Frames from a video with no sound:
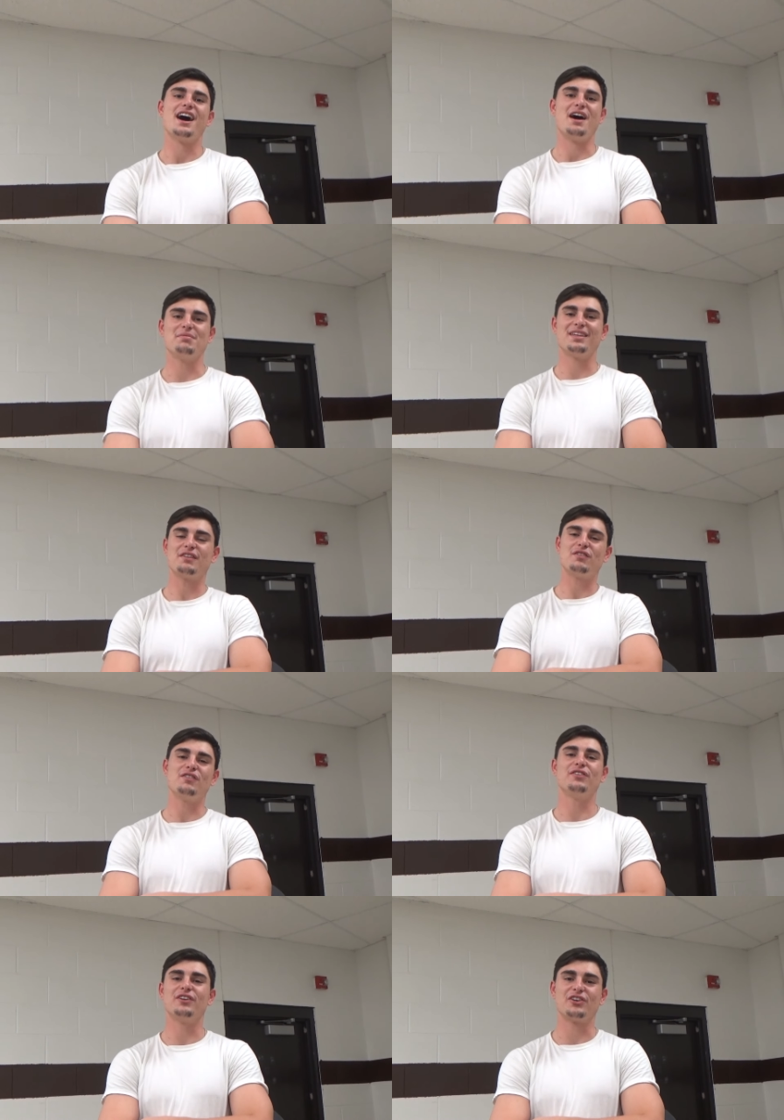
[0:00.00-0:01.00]
I'm thankful
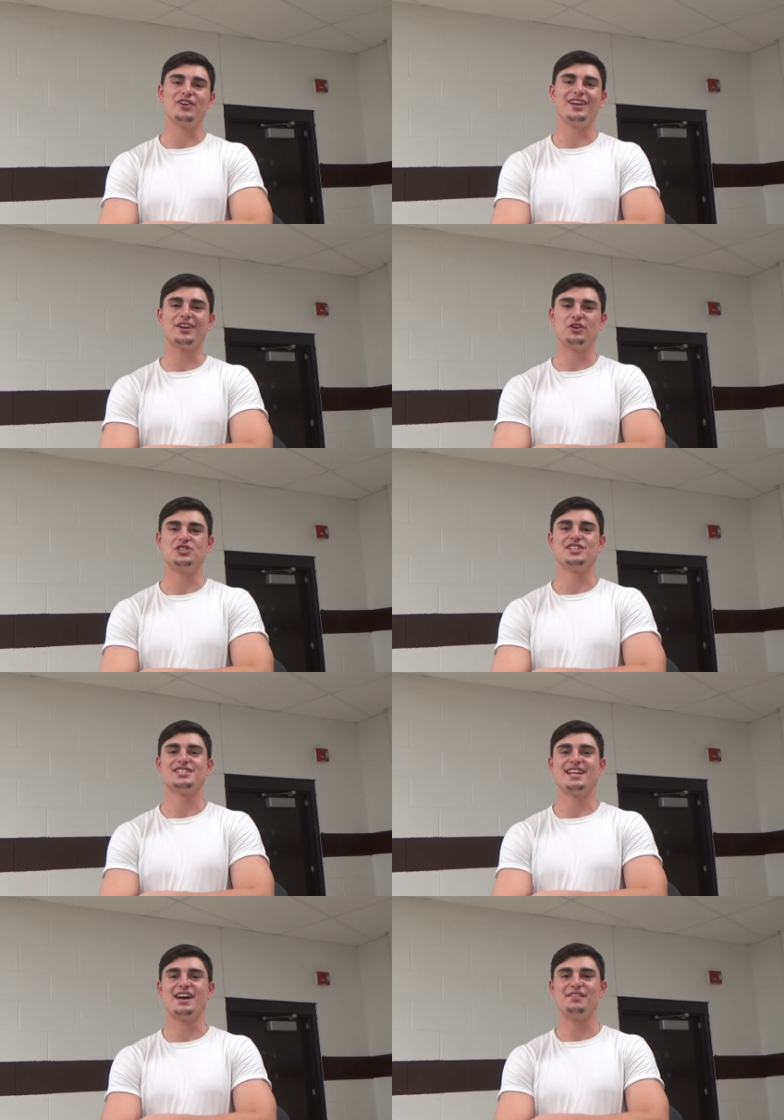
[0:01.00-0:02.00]
for a great coaching
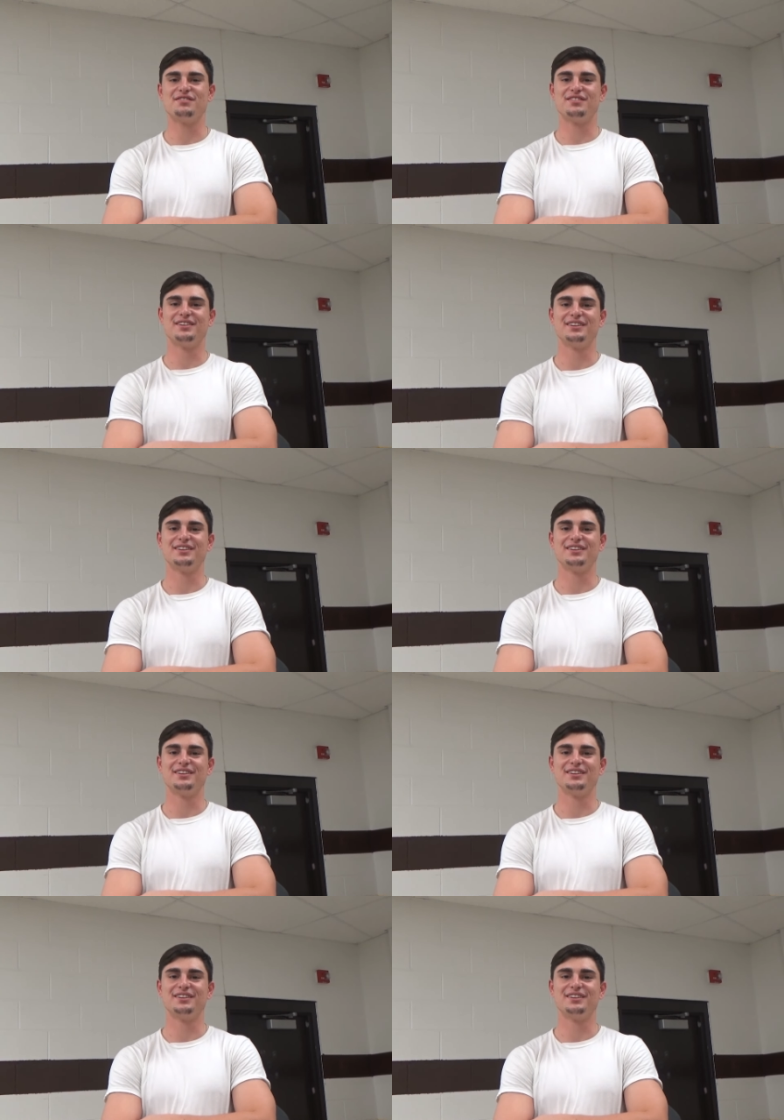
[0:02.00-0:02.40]
staff.